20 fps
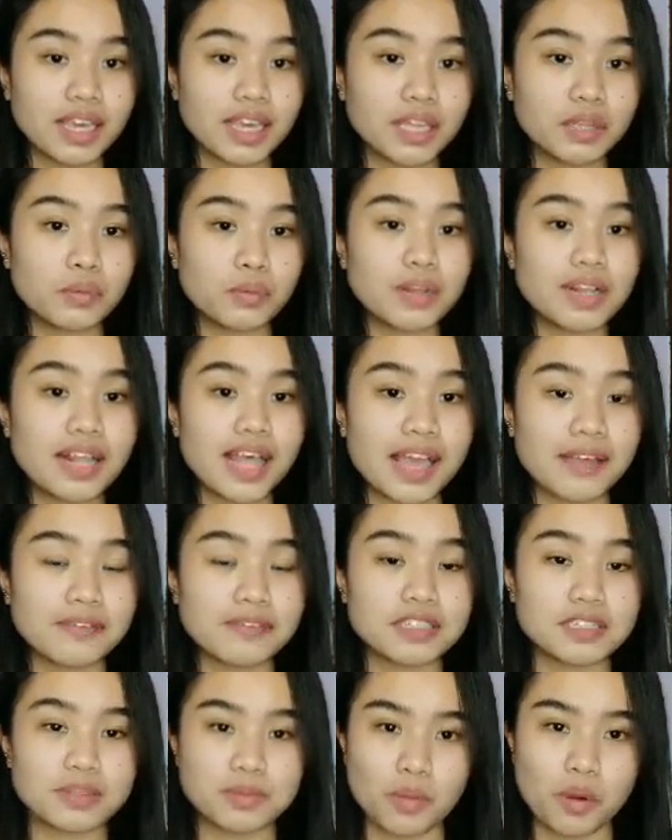it will have
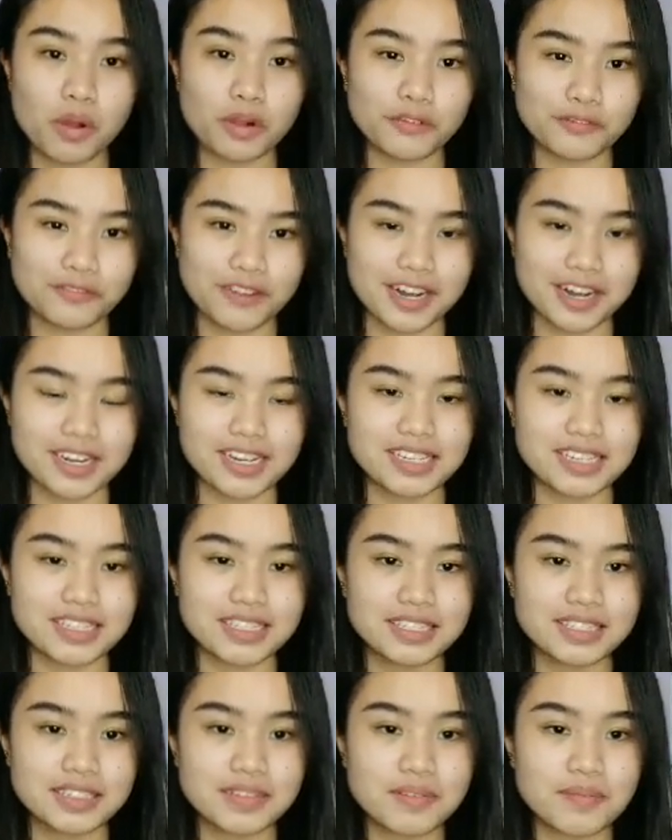a small
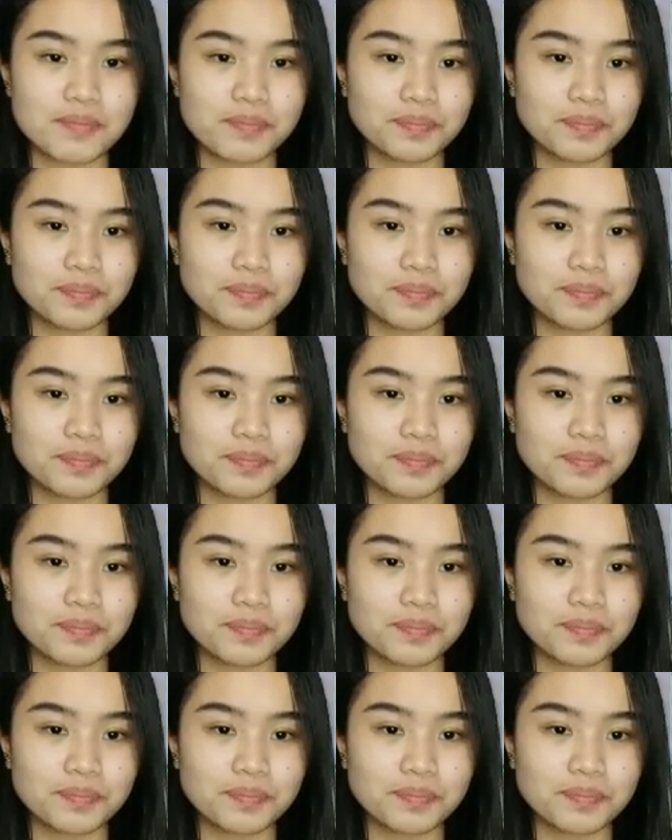variance.